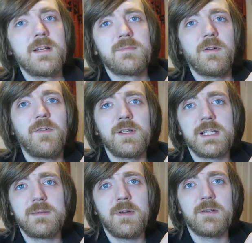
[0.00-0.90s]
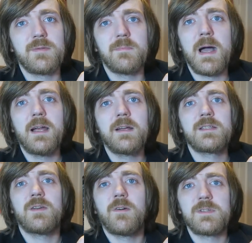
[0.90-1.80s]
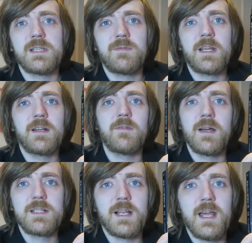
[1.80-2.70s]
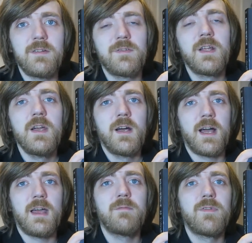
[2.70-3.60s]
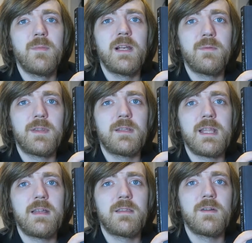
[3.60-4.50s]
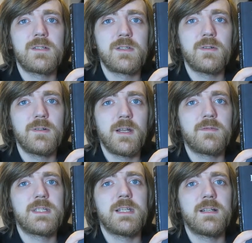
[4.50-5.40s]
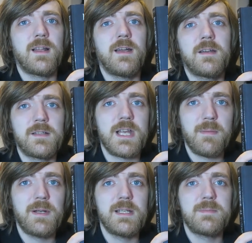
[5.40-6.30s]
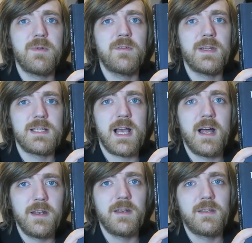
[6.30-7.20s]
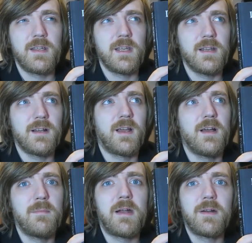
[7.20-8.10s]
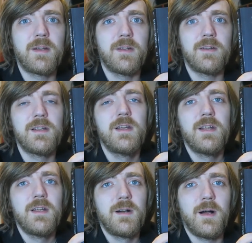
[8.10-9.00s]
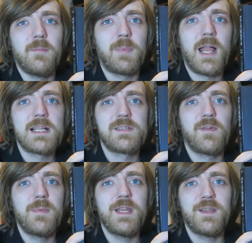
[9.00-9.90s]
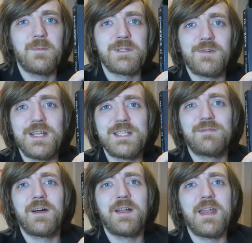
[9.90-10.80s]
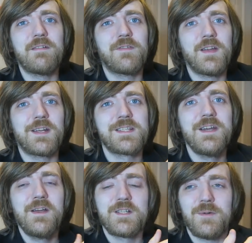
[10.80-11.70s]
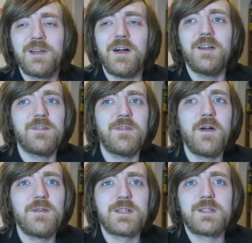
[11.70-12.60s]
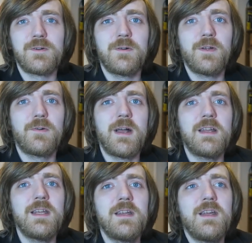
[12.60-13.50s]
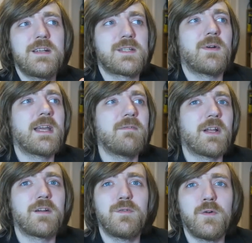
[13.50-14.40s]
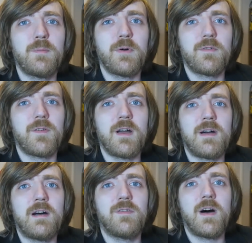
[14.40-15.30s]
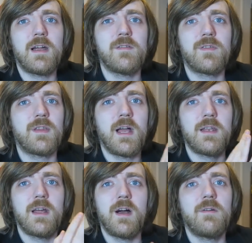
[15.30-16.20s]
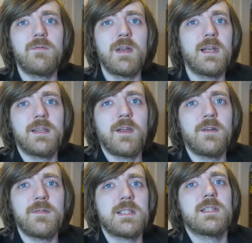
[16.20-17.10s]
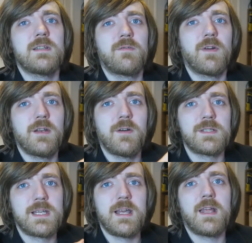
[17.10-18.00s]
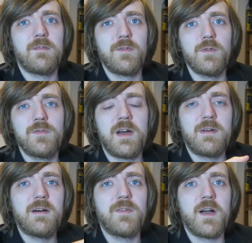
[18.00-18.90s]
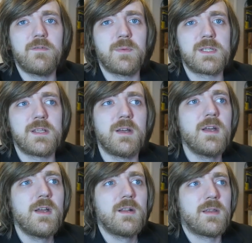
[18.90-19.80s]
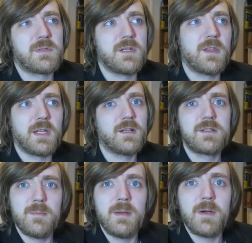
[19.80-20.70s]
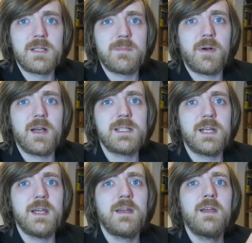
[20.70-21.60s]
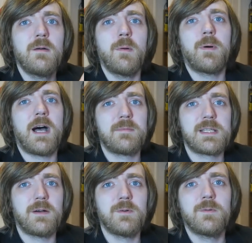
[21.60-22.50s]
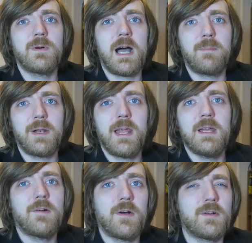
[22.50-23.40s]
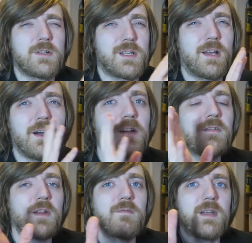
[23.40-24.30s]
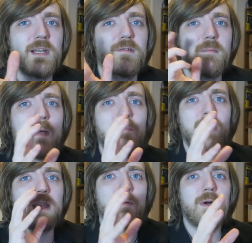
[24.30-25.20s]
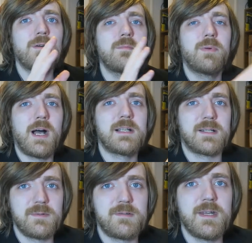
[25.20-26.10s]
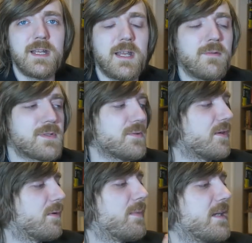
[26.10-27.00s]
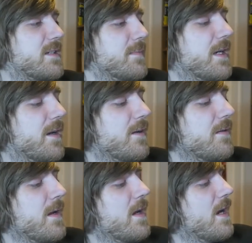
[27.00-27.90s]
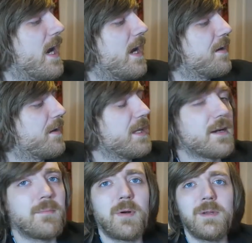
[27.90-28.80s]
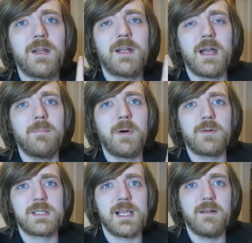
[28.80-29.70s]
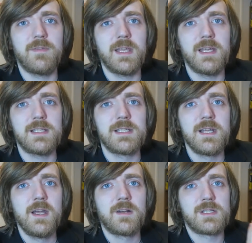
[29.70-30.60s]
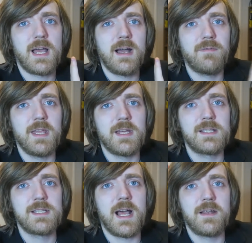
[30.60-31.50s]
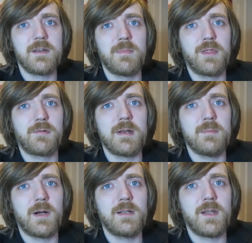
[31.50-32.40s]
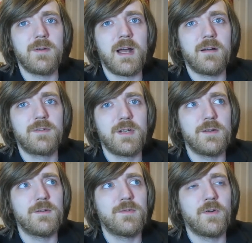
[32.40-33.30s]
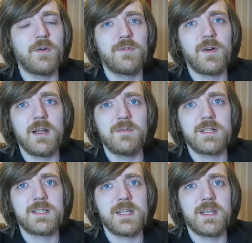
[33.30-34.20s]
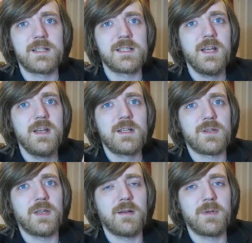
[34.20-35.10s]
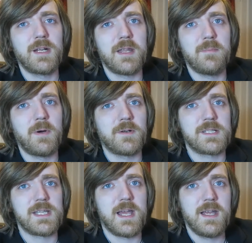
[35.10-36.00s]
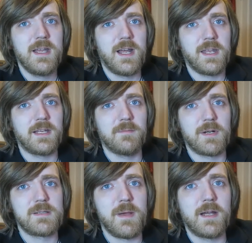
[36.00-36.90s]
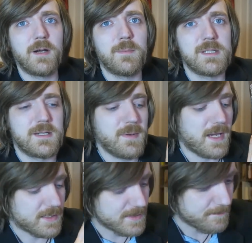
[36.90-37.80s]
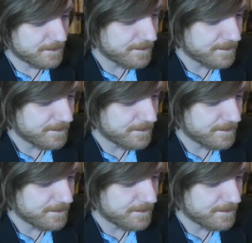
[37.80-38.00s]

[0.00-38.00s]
It's my first experience with manga, so obviously reading right to left. I am familiar with the Death Note story. I've seen like the Japanese movies and the like American uh, Blasphemy that was released via Netflix. So I kind of know the story already. So I gave it like a 4.5 out of 5. And really, the only reason for it not to get that full 5 out of 5 was that there was nothing that took me by surprise in it. But perhaps that will happen later on because I kind of don't really remember it that well. But as I was reading it, it was all coming back to me, you know? and I think I'm probably going to get a box set of these because I have this and number three, but I don't have two, four, five, and six. So I think I'm going to get the box set and then give my spare copies to Bex.